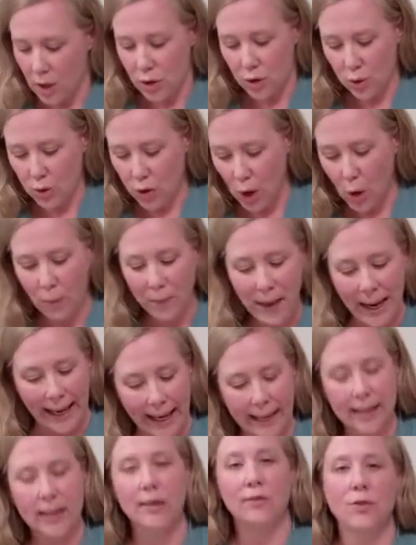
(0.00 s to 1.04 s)
so don't
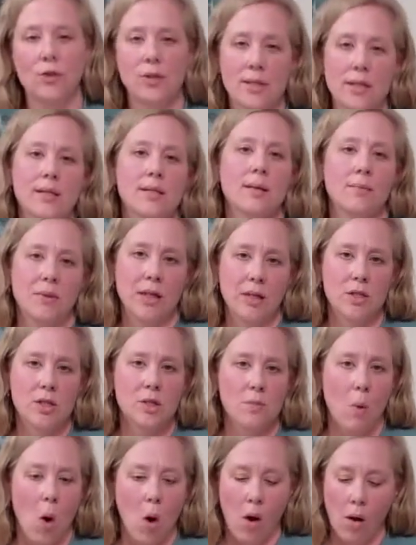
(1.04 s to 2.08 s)
panic if you see something
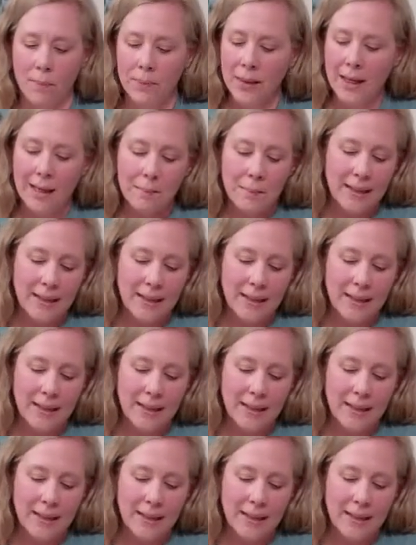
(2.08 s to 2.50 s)
small.